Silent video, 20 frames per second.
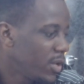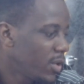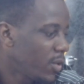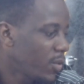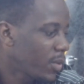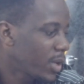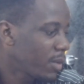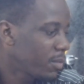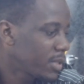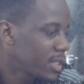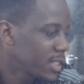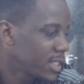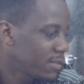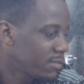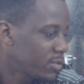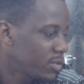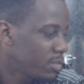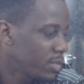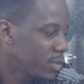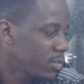where we
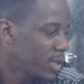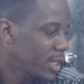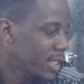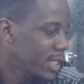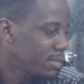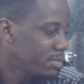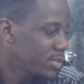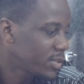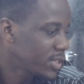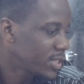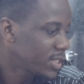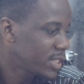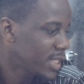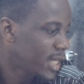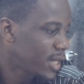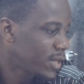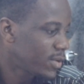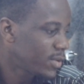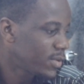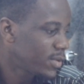deserve to be. Welcome to this
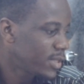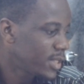channel.